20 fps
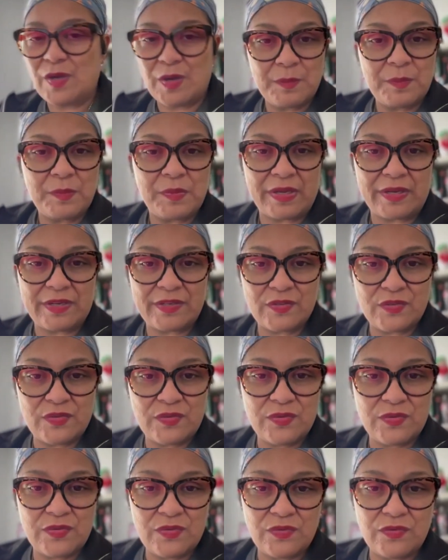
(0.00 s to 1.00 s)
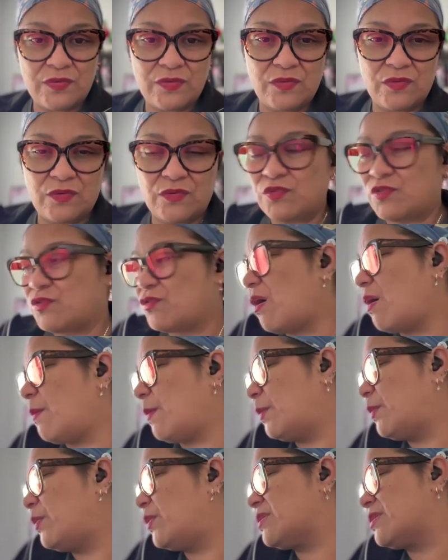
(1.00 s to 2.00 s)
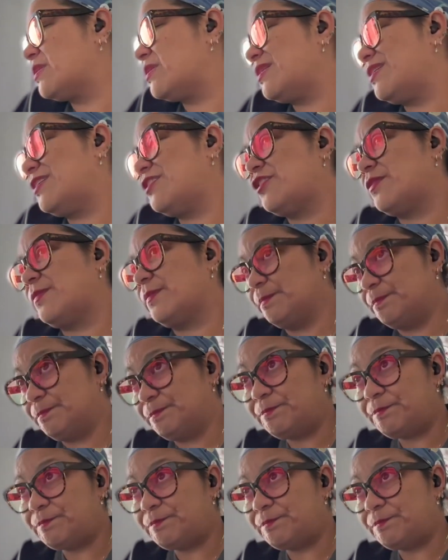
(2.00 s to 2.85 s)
complex trauma presentation.